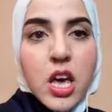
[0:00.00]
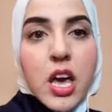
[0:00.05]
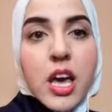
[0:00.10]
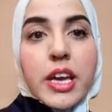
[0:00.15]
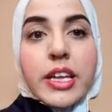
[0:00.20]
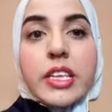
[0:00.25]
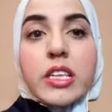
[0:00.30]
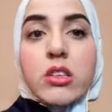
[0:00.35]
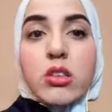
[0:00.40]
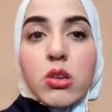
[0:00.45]

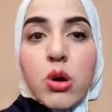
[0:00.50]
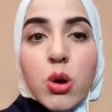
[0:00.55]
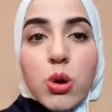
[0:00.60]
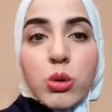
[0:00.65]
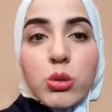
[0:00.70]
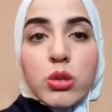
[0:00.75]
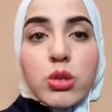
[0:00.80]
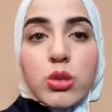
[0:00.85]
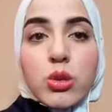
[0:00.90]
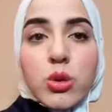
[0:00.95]
and it's
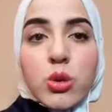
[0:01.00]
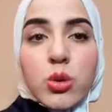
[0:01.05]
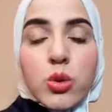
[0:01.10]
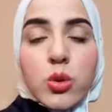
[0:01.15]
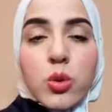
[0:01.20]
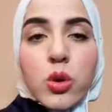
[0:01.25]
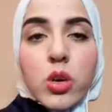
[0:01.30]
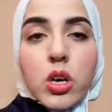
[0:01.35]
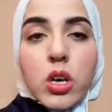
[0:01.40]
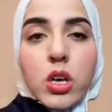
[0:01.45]

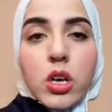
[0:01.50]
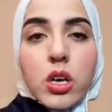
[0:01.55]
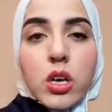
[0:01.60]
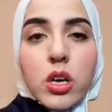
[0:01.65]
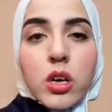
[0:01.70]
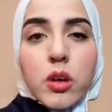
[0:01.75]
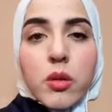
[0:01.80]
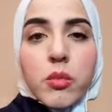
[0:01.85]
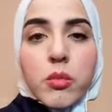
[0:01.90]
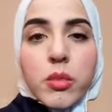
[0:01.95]
also
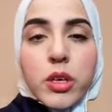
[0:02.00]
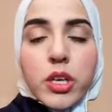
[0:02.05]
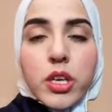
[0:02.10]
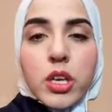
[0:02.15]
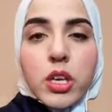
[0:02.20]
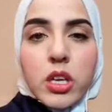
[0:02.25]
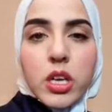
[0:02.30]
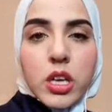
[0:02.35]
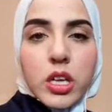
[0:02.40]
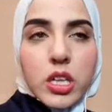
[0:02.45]
um,
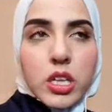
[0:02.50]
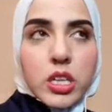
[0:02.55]
it,